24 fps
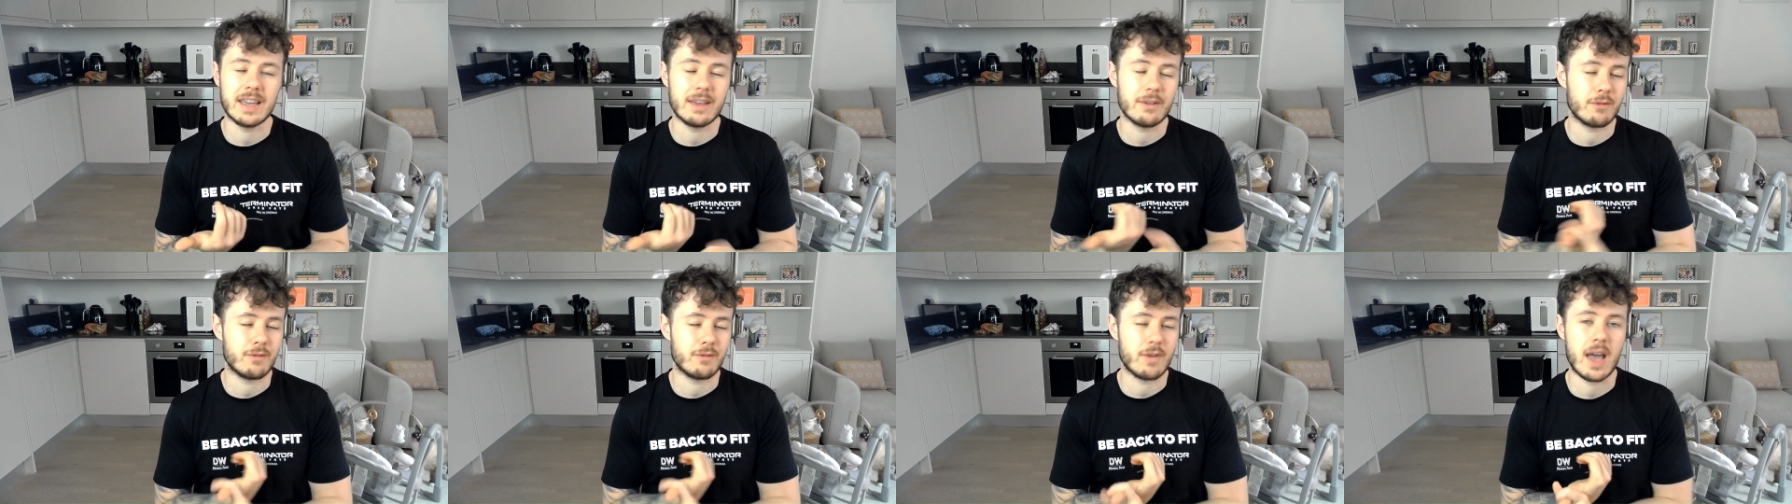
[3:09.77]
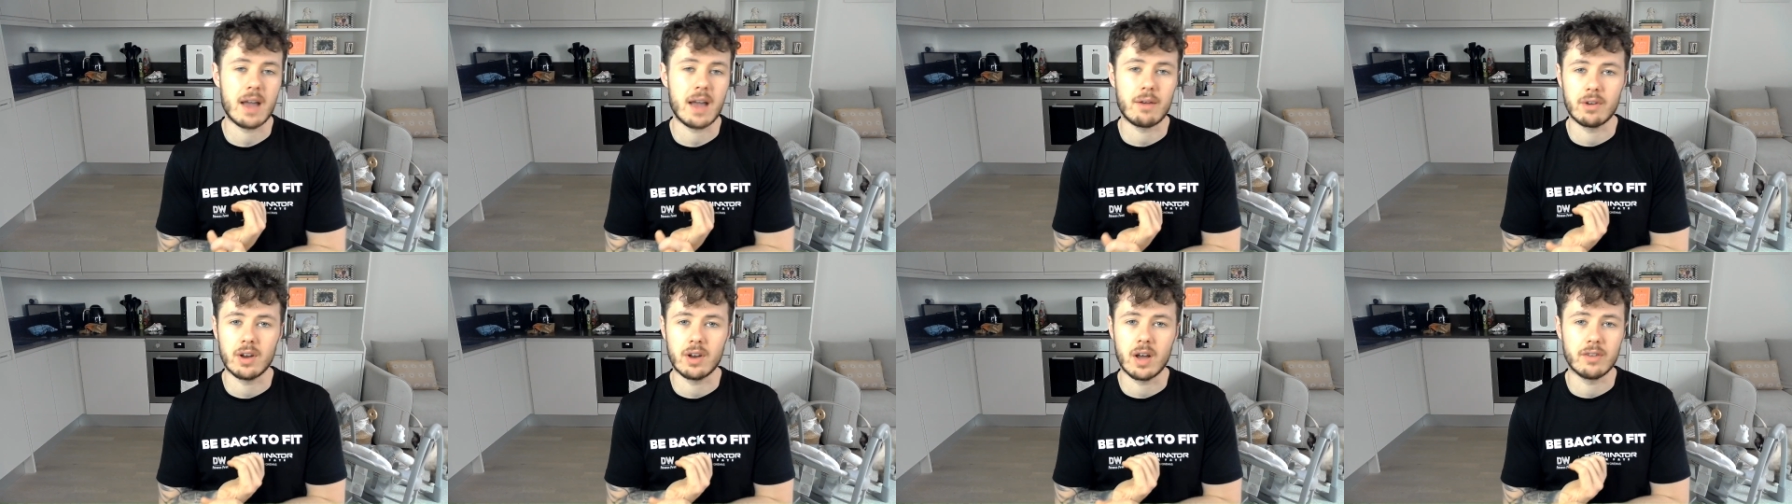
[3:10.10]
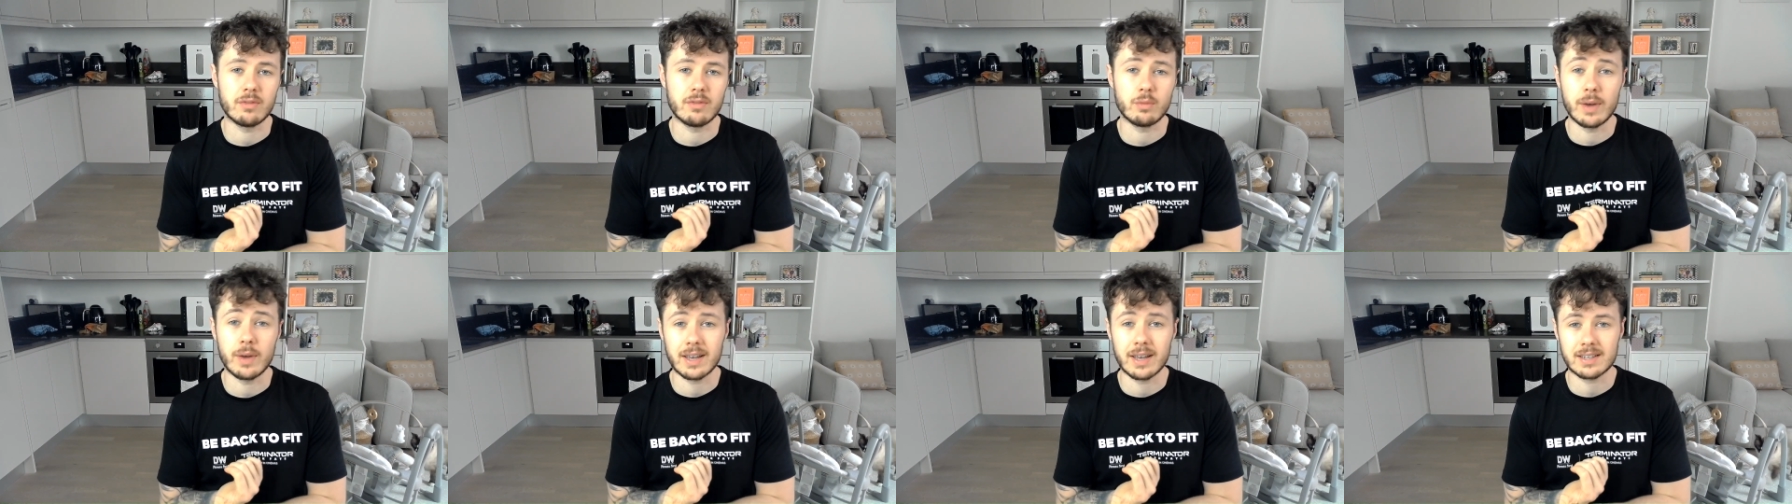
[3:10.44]
Fair
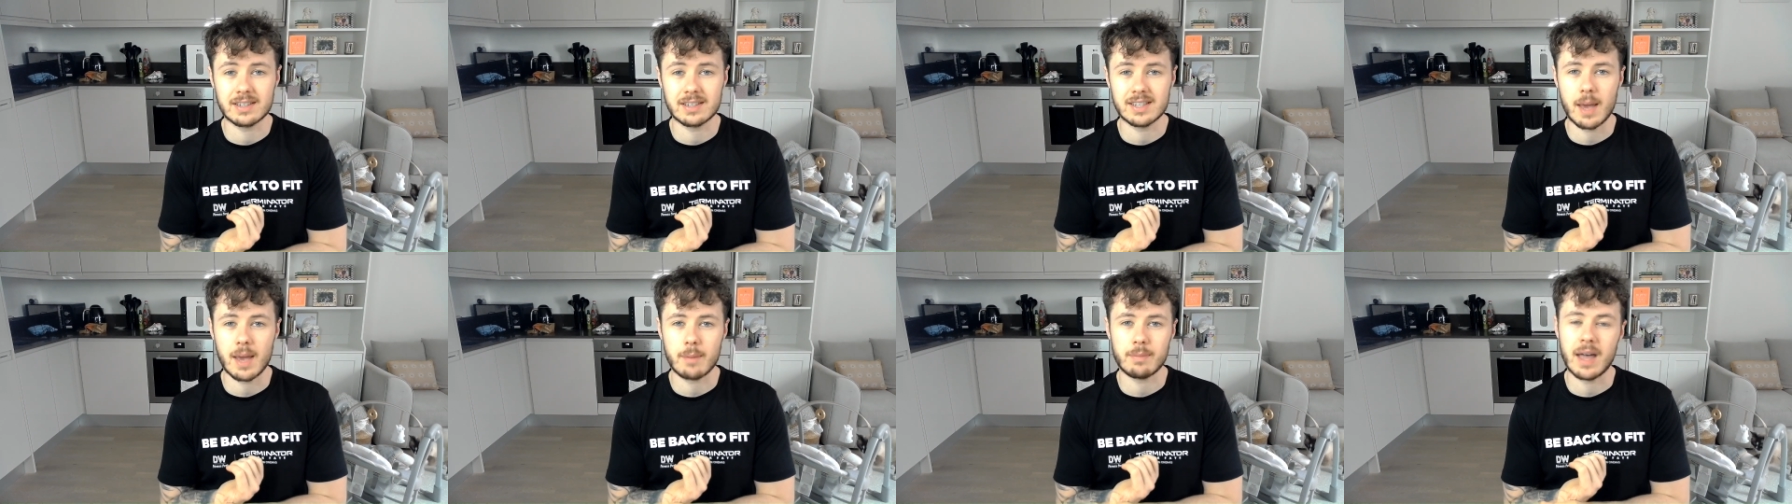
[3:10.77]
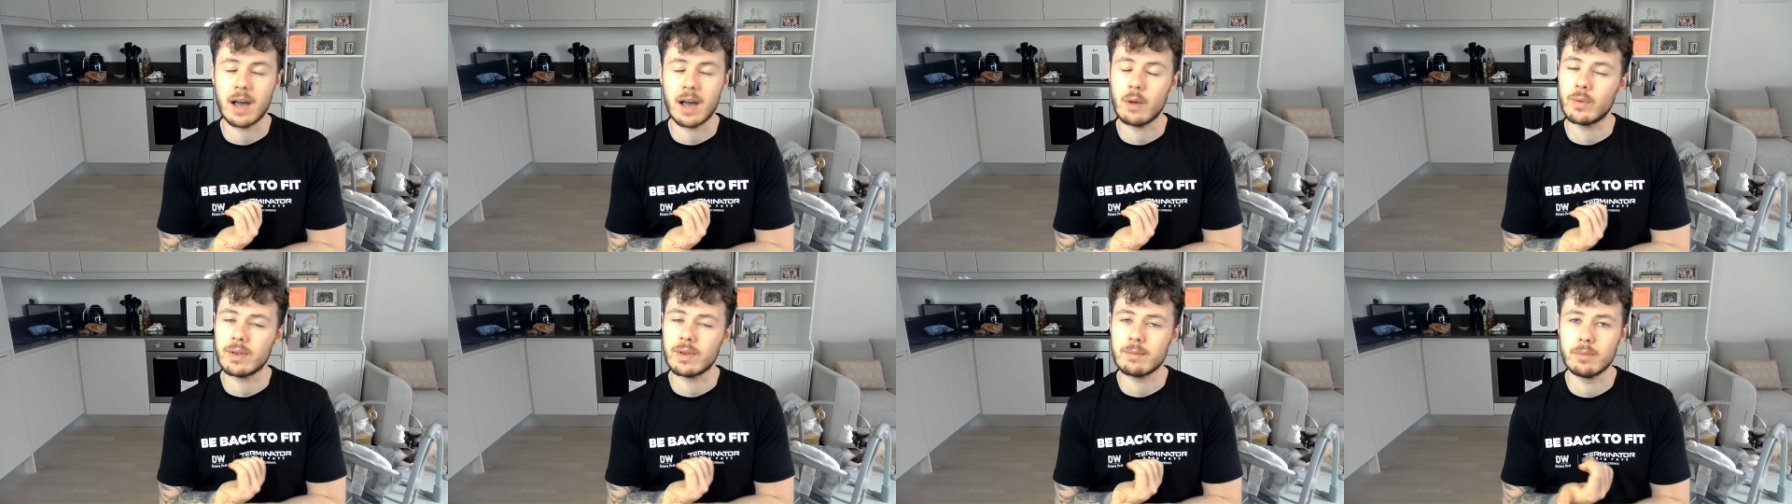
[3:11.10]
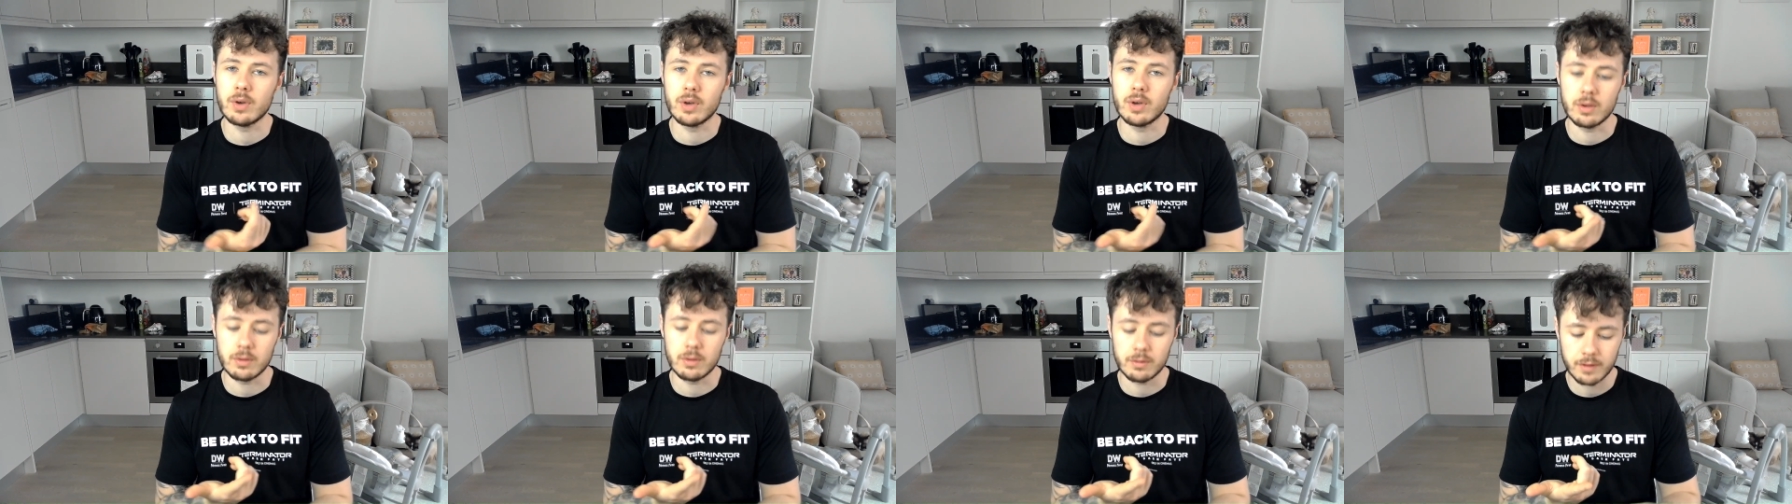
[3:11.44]
enough. We accept that. We
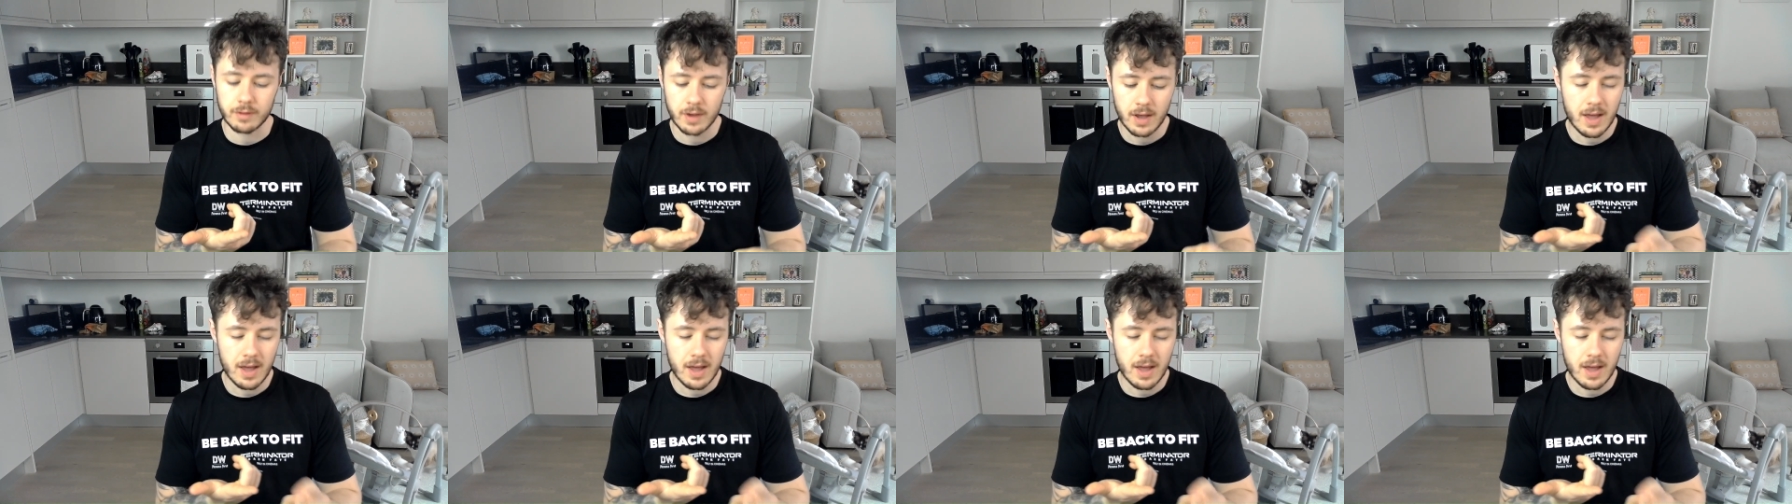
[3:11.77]
move.